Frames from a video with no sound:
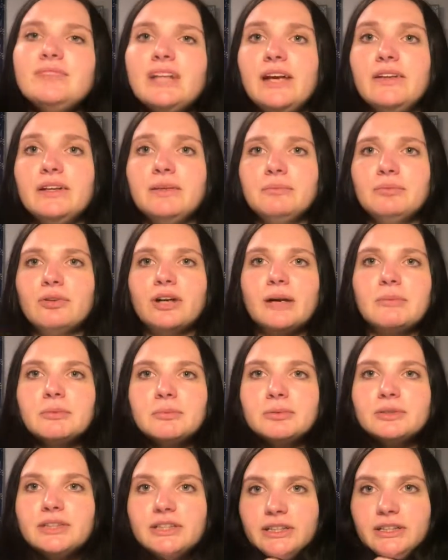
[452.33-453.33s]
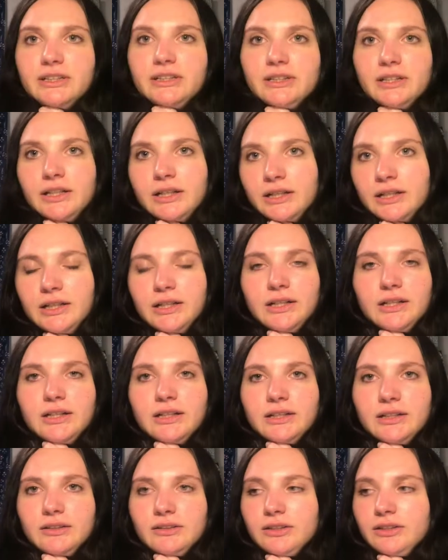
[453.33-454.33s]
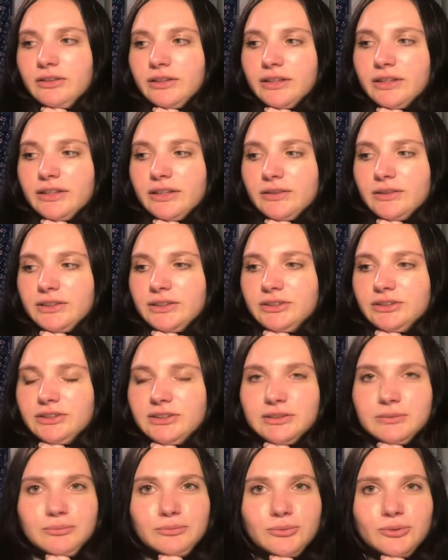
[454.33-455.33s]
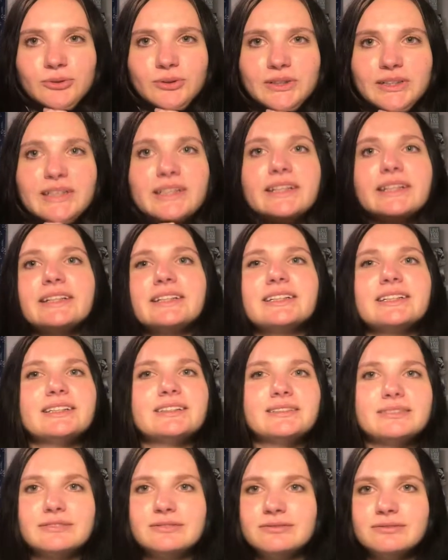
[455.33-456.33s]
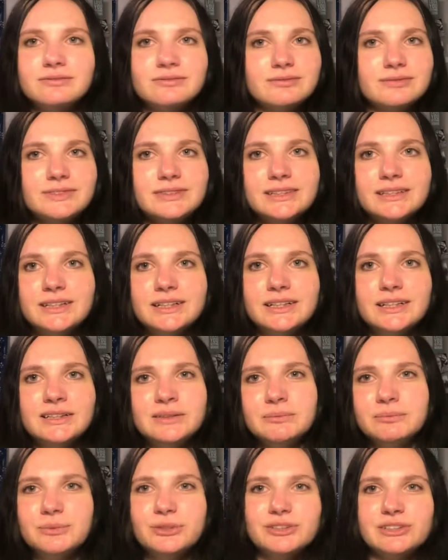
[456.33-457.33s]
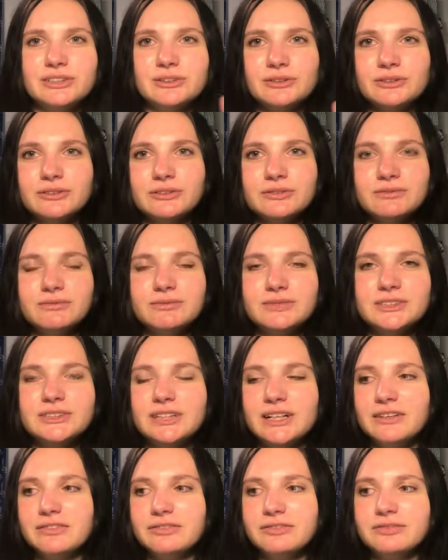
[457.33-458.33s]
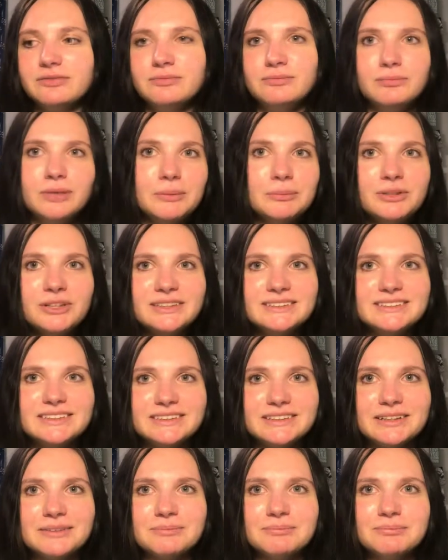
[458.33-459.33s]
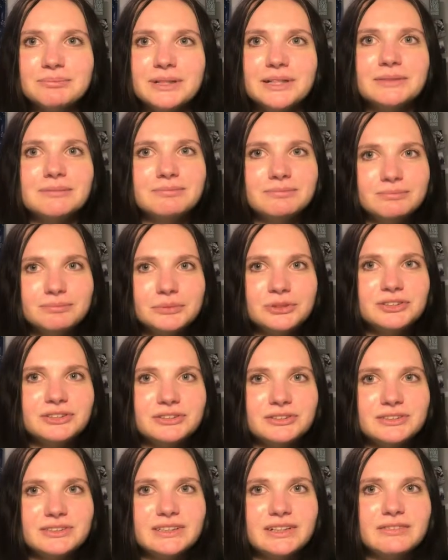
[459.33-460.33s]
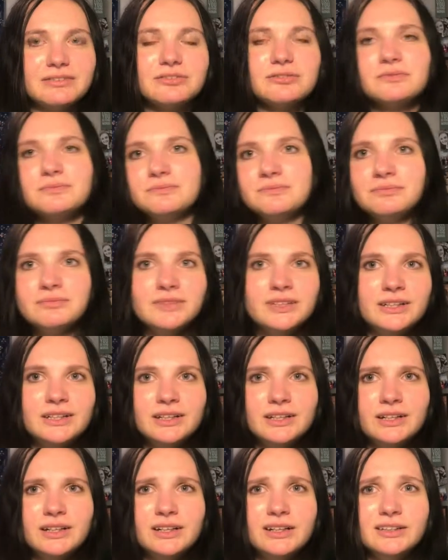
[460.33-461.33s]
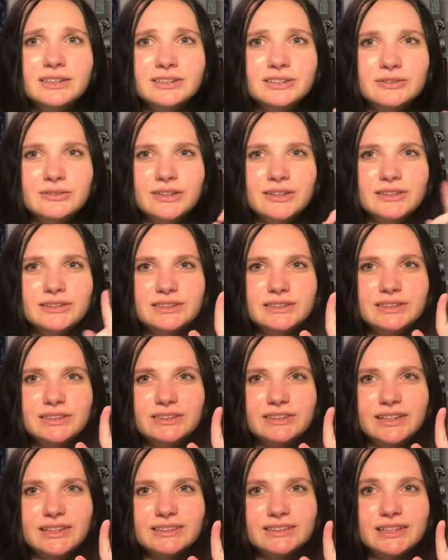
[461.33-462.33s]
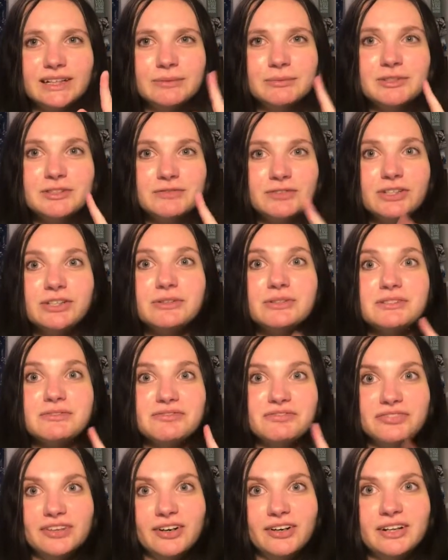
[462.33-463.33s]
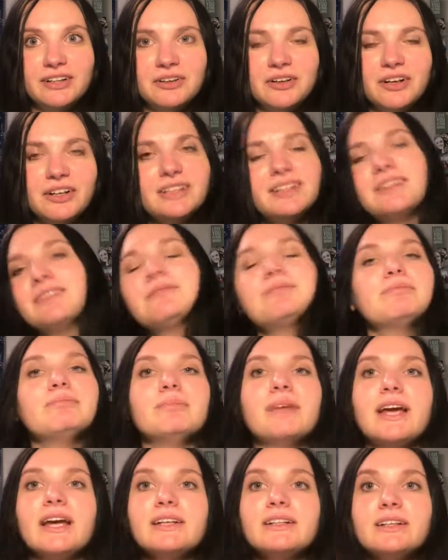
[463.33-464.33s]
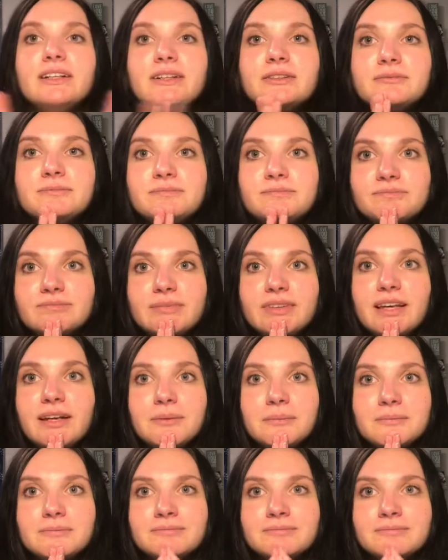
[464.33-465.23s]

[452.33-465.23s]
And then probably, I don't know, I kind of want to do some more, like, musical stuff. Probably not singing, but musical stuff. So I'll see you next time. This video is very long. And, yeah.